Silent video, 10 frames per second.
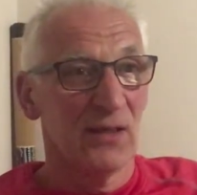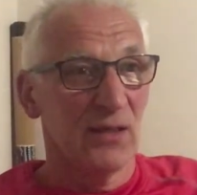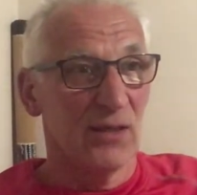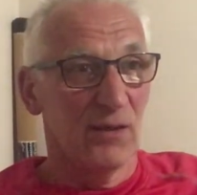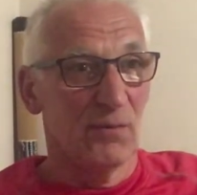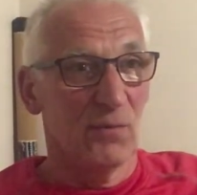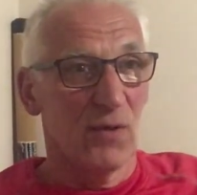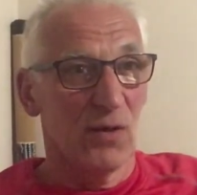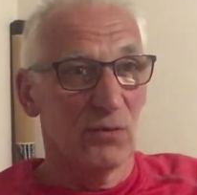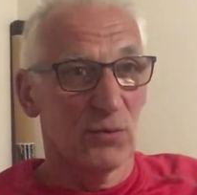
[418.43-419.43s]
Um,
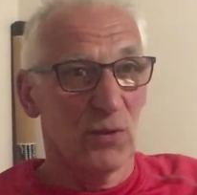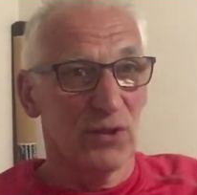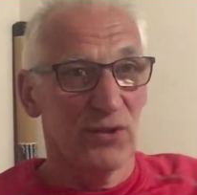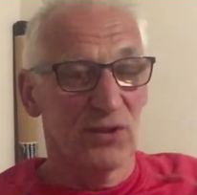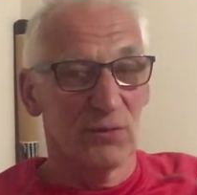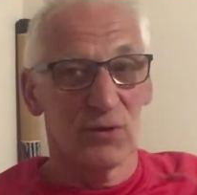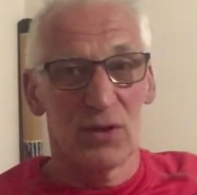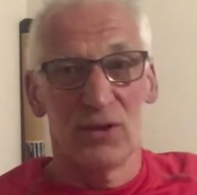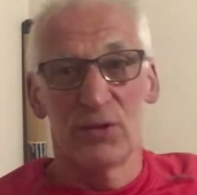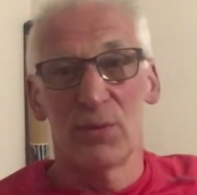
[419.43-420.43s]
I was watching some
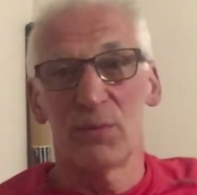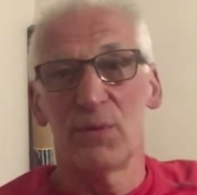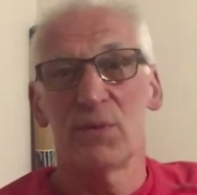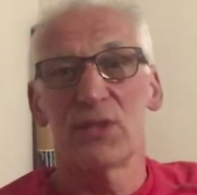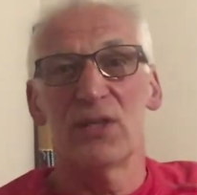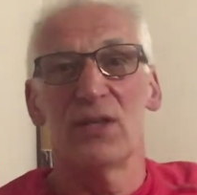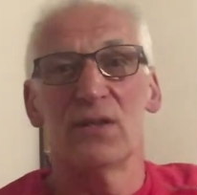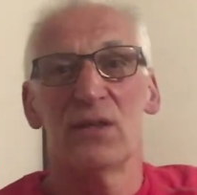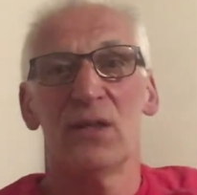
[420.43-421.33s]
crews when we were sitting